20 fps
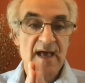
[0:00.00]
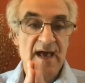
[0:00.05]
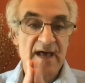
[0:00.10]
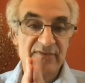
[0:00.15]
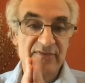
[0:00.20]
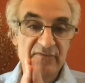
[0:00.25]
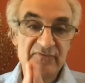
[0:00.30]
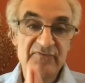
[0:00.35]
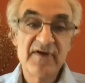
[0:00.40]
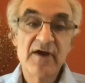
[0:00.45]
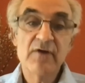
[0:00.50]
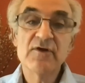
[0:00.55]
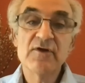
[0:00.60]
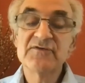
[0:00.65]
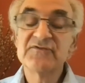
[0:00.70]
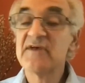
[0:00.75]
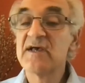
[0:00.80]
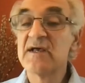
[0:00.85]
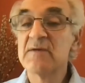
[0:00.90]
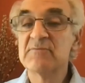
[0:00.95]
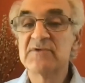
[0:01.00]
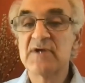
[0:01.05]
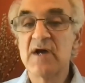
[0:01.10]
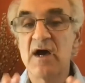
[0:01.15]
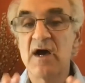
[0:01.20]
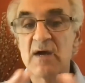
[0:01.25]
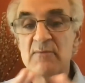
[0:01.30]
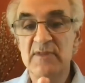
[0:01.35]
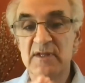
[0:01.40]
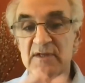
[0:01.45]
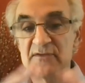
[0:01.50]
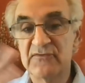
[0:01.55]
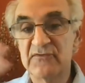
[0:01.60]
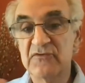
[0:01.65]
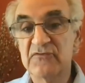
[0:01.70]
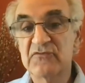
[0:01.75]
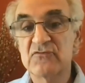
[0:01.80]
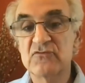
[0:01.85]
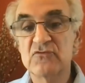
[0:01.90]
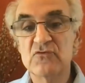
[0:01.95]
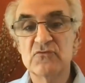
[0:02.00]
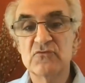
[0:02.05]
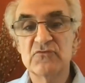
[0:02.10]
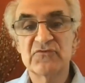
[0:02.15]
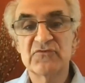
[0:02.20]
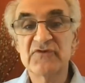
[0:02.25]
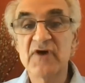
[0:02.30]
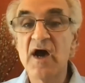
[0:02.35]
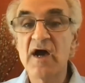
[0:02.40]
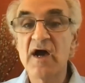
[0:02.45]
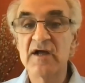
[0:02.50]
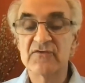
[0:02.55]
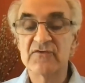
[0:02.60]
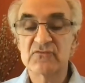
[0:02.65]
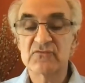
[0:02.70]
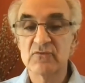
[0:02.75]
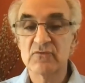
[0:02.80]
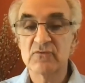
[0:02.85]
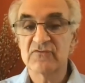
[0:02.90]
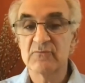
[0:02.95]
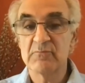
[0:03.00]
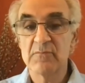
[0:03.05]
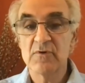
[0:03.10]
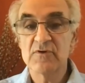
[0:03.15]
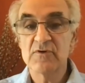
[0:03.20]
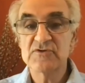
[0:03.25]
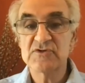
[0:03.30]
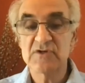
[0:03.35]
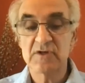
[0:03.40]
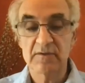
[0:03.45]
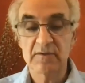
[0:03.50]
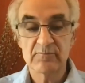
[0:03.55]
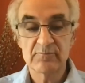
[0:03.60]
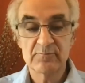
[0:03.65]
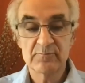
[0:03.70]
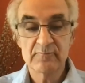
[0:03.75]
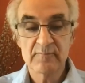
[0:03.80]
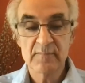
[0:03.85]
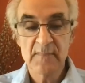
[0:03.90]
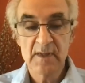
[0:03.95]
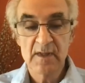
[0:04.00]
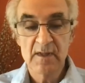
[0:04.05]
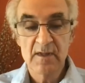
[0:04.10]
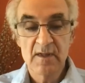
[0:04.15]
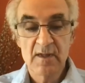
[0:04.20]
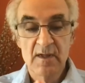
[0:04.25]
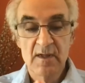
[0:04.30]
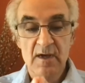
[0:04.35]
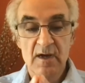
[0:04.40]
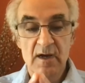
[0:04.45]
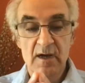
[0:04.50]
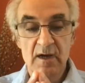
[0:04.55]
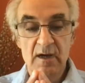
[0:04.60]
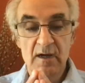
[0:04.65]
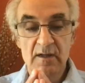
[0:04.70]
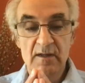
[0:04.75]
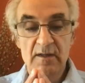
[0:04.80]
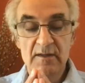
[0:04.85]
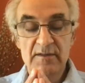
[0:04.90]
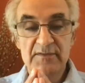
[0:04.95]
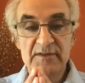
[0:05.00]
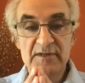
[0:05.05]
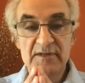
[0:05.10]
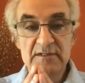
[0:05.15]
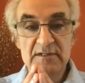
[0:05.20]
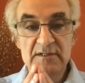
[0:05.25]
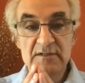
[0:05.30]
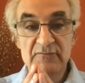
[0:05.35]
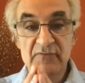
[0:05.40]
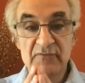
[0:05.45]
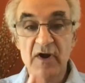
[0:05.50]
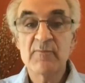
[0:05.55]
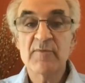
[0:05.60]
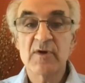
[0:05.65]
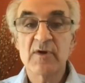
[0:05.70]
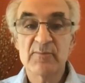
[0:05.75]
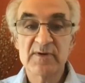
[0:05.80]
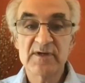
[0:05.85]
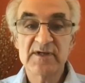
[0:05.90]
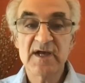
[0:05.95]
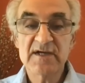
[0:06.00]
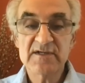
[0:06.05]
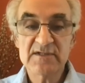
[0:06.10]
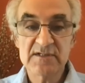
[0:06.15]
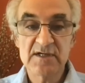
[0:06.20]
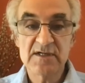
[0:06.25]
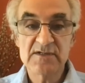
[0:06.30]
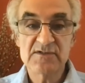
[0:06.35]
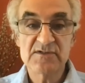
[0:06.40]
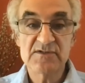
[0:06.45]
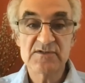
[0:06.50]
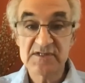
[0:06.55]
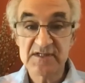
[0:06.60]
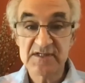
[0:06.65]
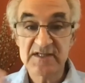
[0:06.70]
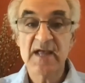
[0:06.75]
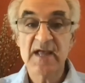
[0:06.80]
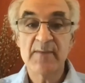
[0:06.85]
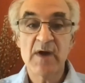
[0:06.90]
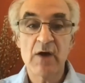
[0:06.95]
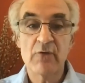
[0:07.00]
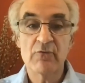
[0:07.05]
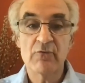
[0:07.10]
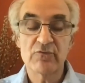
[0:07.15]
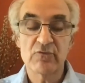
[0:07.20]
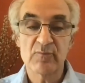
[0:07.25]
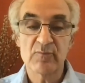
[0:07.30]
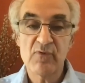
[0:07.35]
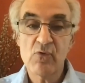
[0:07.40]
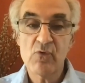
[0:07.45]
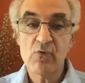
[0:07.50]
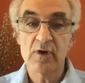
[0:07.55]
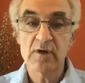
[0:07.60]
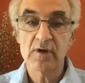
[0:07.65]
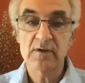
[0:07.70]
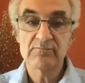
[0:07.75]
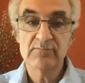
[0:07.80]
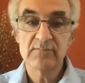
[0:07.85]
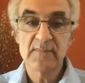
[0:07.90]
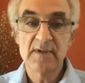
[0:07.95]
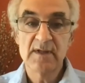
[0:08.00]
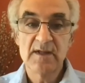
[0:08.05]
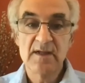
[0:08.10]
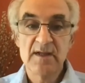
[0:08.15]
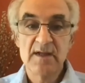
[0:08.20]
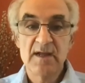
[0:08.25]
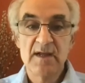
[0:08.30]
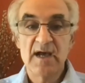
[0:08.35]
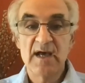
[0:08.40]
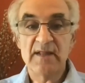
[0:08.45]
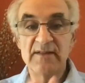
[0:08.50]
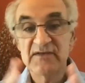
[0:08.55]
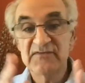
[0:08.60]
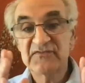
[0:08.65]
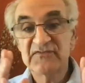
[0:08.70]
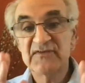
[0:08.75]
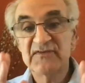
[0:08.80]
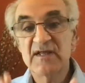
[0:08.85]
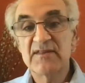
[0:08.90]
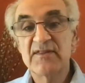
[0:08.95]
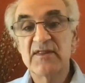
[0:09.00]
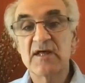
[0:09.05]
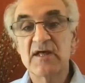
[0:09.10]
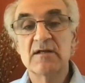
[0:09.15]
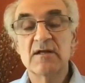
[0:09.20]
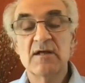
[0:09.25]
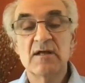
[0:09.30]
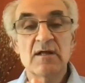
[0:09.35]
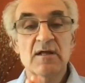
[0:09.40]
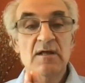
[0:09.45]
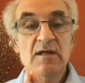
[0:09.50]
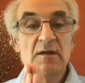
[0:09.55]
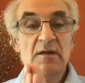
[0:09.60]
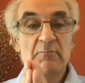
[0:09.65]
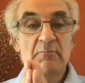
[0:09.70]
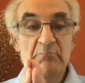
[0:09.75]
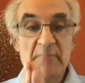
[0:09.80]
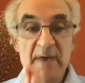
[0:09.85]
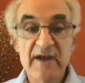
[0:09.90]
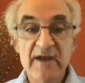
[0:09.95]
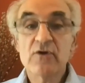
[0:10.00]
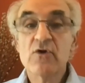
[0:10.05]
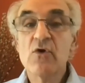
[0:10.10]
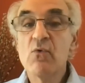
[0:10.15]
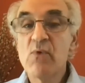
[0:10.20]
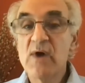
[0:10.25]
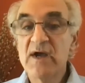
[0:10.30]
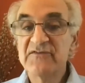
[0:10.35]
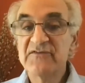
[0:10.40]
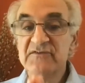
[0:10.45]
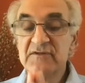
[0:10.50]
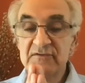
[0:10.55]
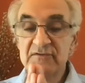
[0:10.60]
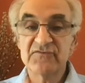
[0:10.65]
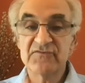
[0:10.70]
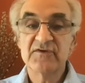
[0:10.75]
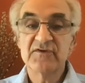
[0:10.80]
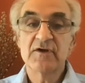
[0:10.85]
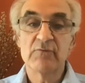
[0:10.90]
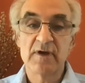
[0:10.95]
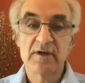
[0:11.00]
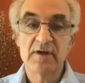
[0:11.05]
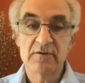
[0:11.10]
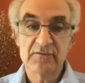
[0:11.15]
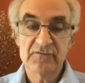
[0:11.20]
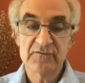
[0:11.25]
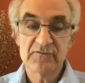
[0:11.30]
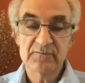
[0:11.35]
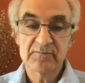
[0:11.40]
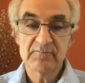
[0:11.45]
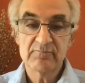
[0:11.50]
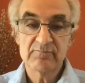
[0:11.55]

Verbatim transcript: At the very same time that this new science was emerging, uh, the Environmental Protection Agency came out with a report, and they said that medical waste incinerators